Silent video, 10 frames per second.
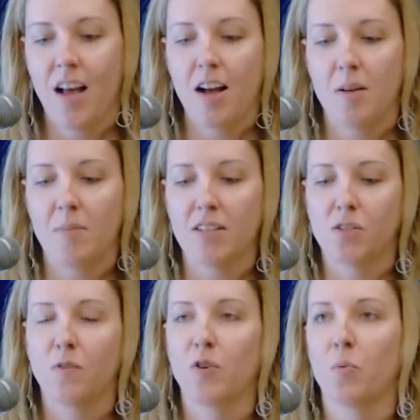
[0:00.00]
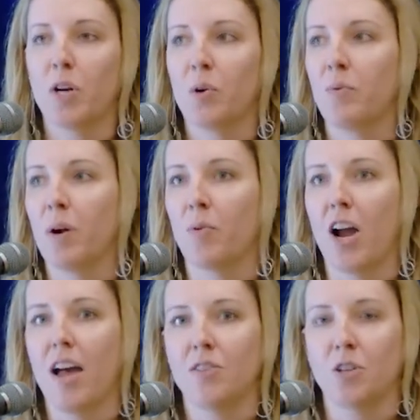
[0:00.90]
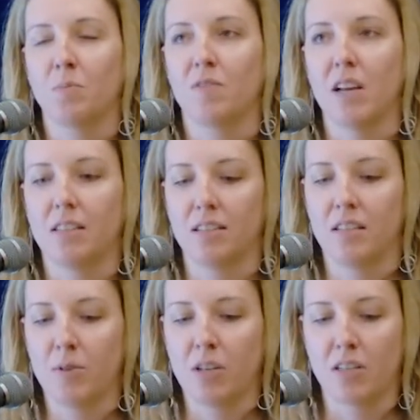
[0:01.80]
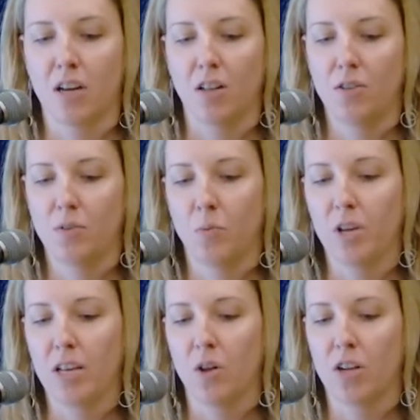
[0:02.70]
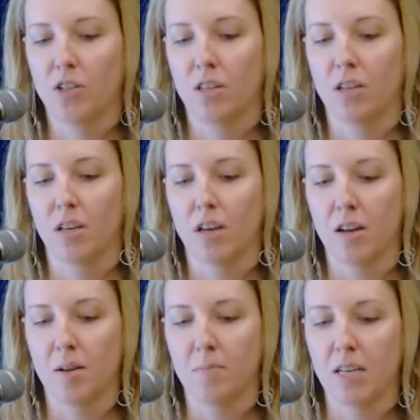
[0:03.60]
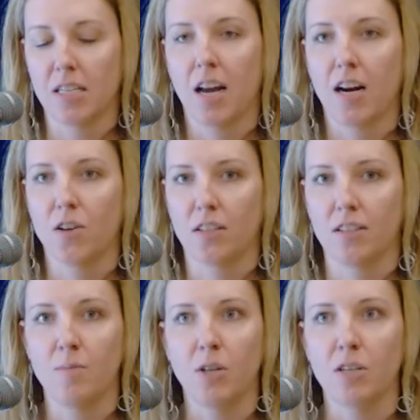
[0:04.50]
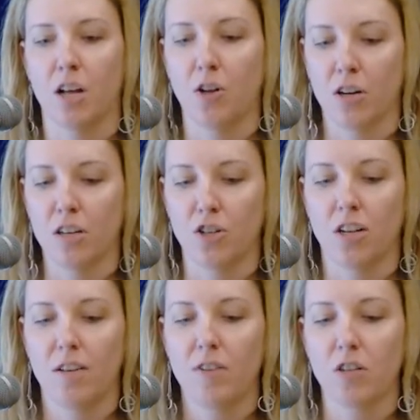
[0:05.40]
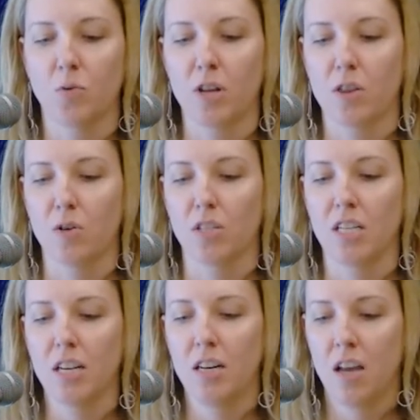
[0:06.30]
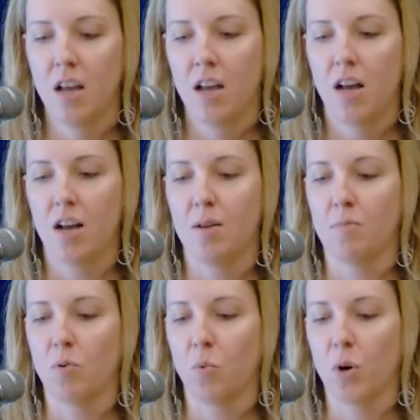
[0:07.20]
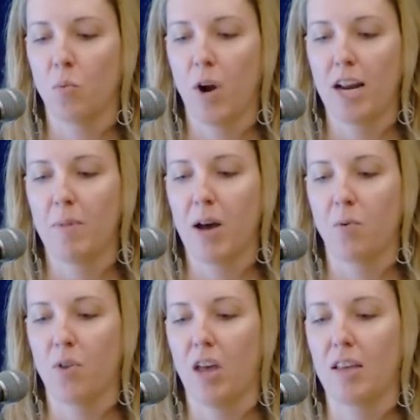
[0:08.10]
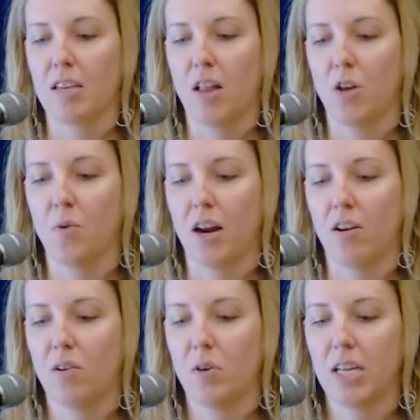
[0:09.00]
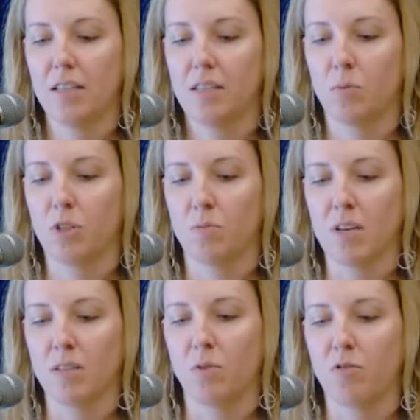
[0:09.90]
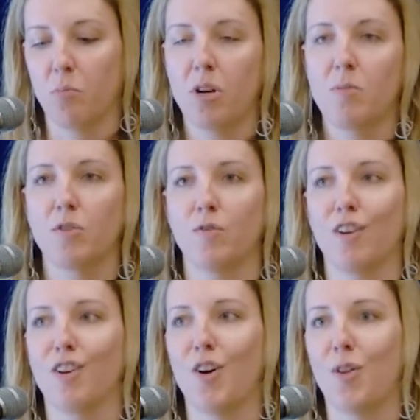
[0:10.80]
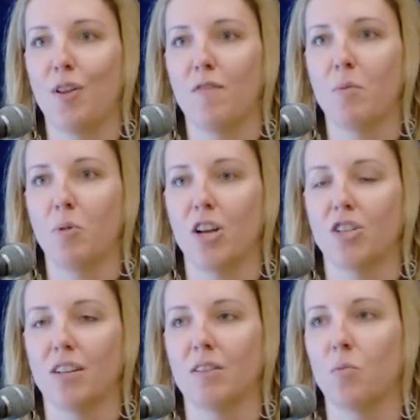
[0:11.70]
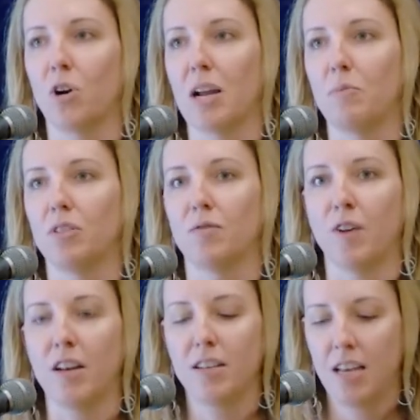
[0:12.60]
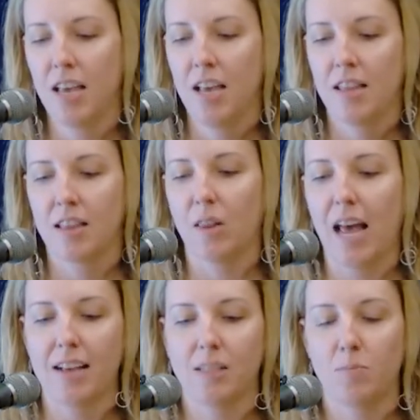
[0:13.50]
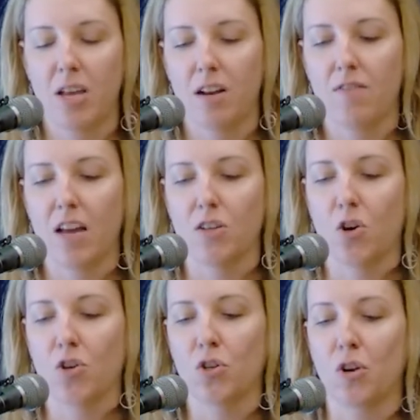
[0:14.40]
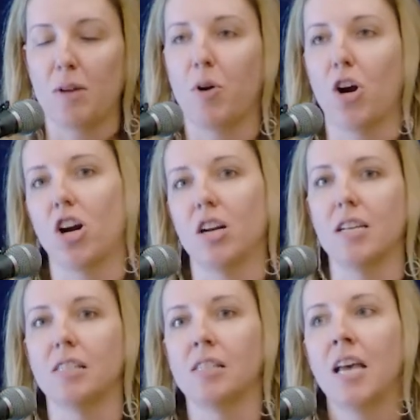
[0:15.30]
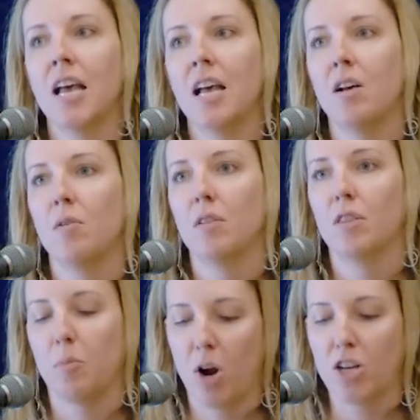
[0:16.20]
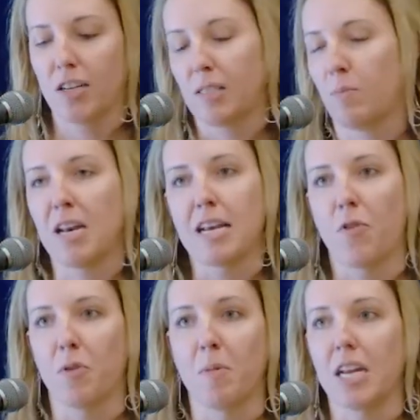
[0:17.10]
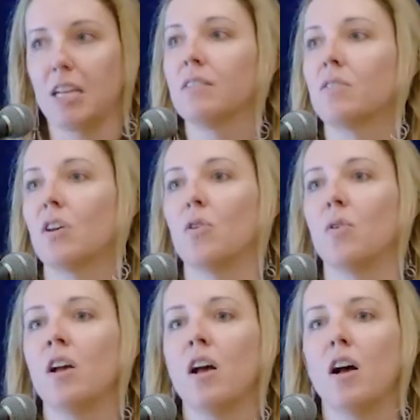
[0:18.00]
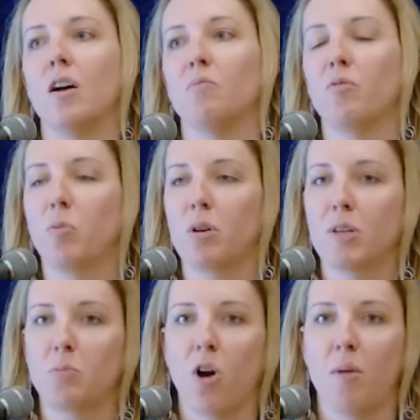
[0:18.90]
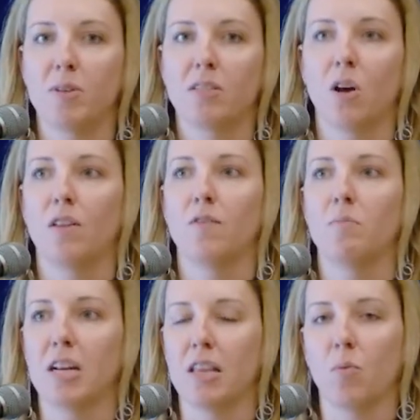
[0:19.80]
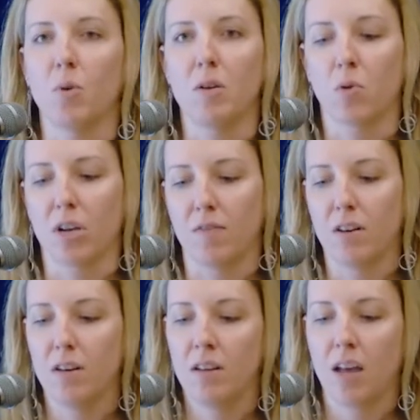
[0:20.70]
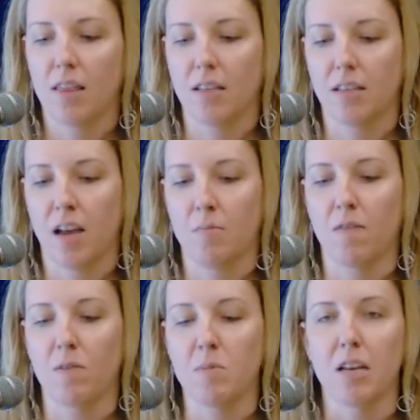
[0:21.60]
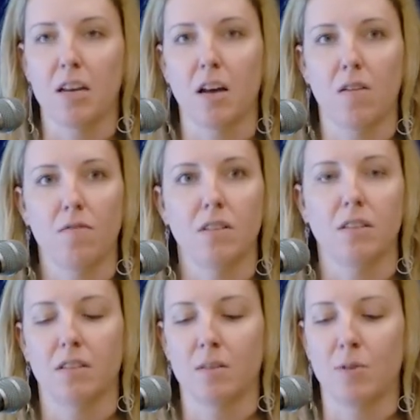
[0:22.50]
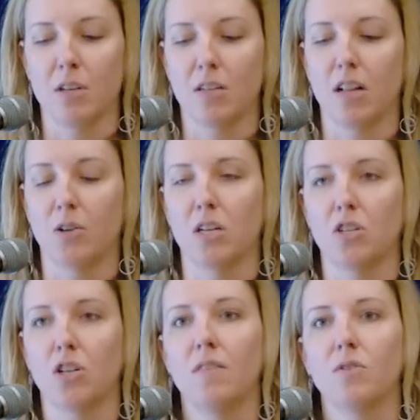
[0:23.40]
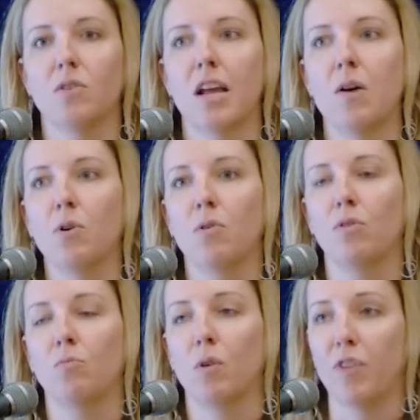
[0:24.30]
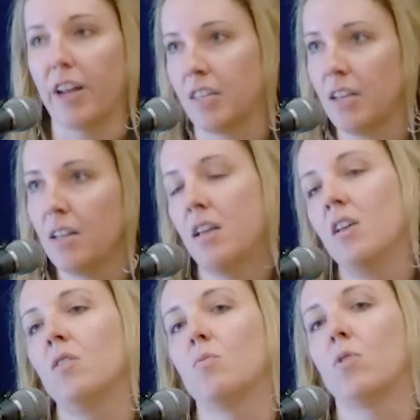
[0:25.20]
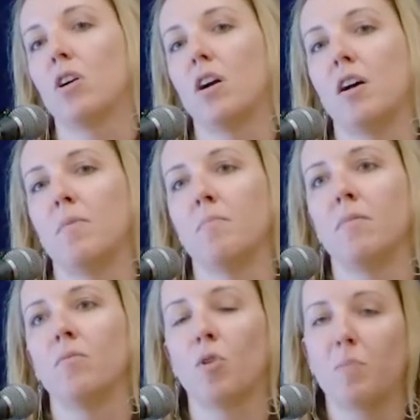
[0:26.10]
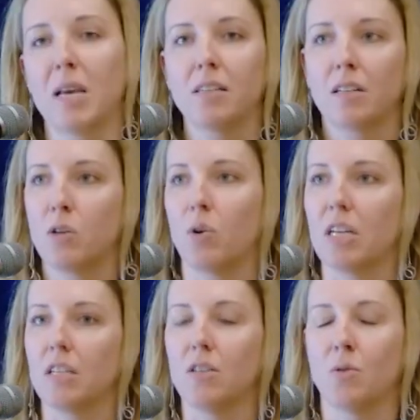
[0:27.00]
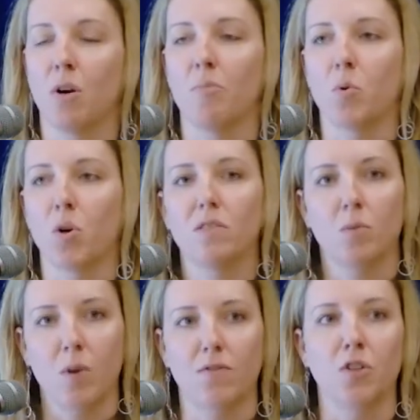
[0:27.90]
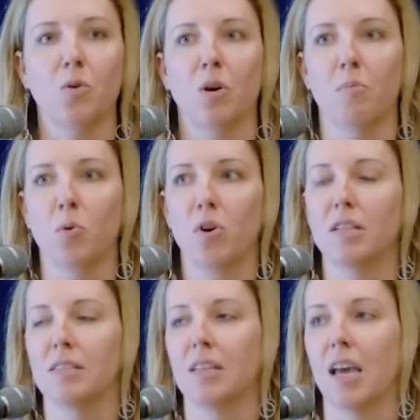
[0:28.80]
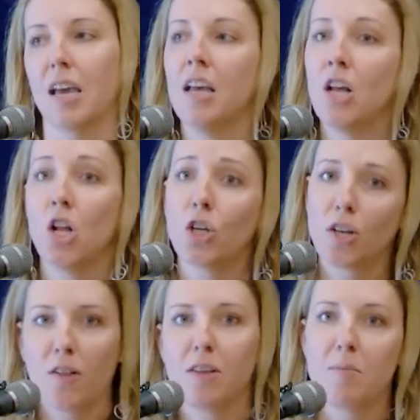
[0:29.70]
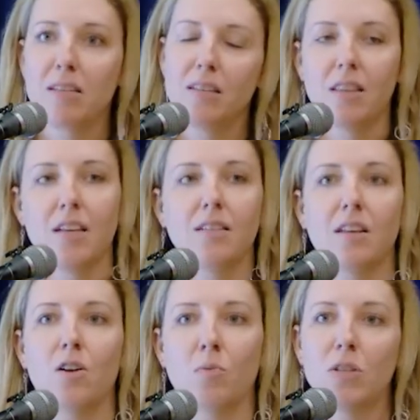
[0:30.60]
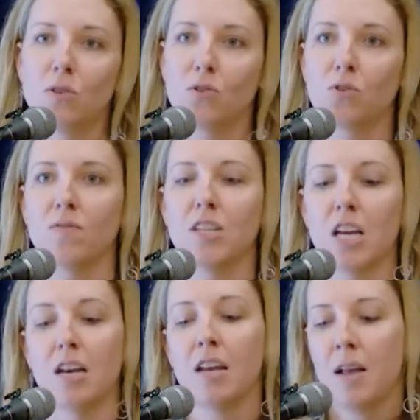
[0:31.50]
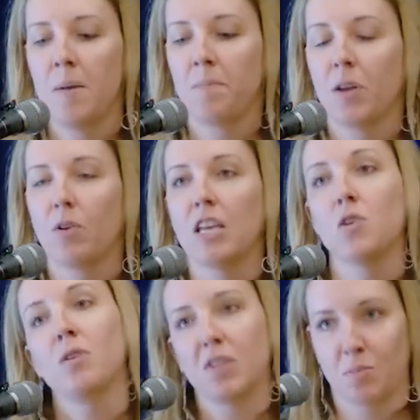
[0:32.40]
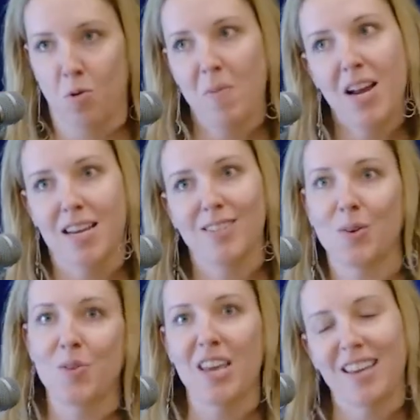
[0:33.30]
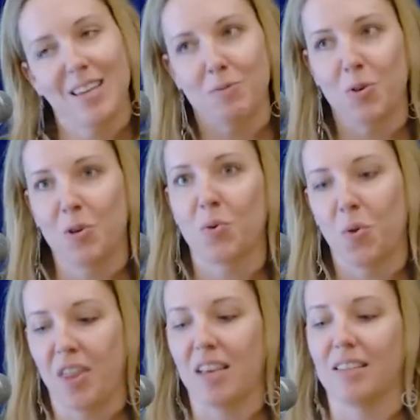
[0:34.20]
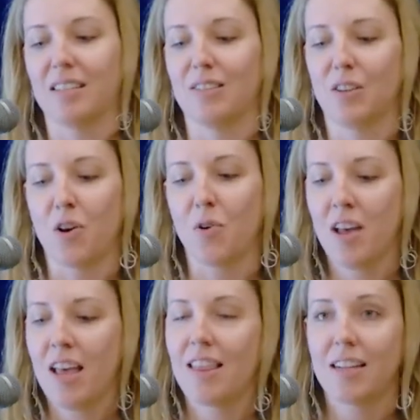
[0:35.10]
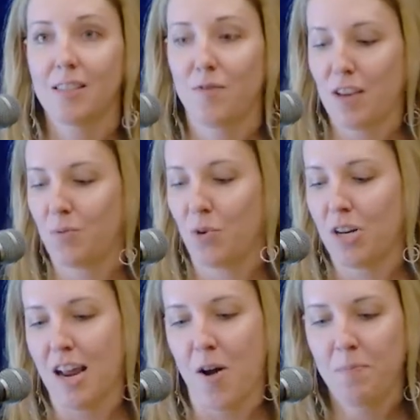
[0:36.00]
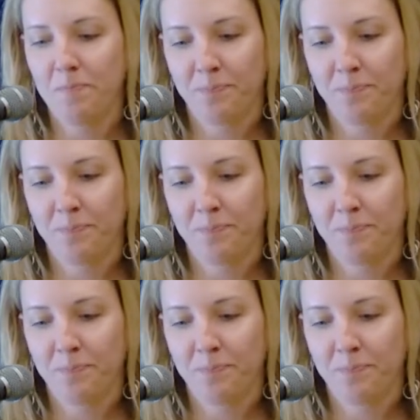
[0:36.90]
And so if you're wondering where we're at in terms of that $60 million, we launched the entire $60 million initiative in 2013. We're right about where that yellow arrow is, which means we've pretty much funded all of the projects that we're able to fund. The last bit of that darker gray bar is the project spending out the money. So we've pretty much promised all of the money that we were given at the time of the beginning of the $60 million initiative. So now we're reflecting. We're basically grantees to our board, so we have to go to our board and say, look at all the amazing things that our researchers have done. Can you give us more money so they can keep doing cool things? And so that's the phase we're in now.